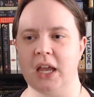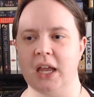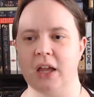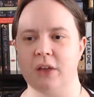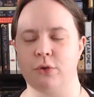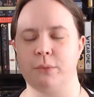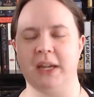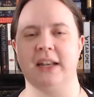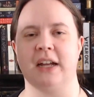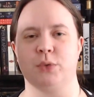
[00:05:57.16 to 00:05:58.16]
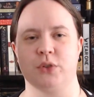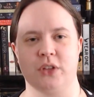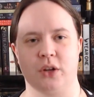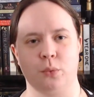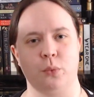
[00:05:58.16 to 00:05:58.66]
For me, that was
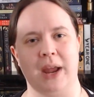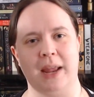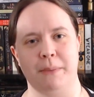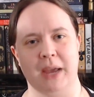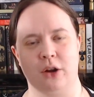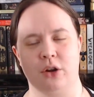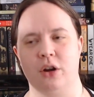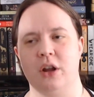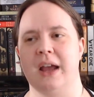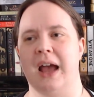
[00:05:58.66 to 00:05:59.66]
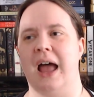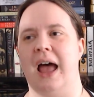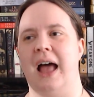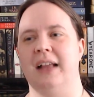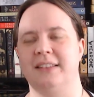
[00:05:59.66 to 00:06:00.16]
done way better.
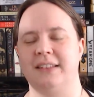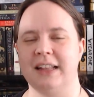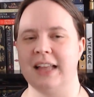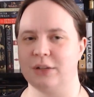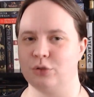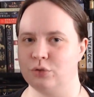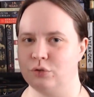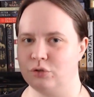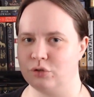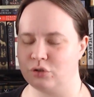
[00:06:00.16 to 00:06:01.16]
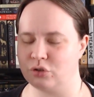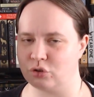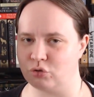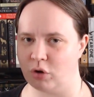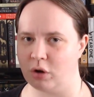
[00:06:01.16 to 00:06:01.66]
I still had to
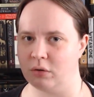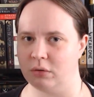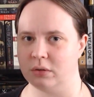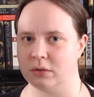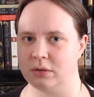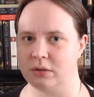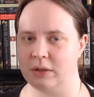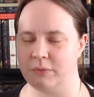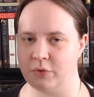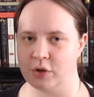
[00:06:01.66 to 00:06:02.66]
struggle the first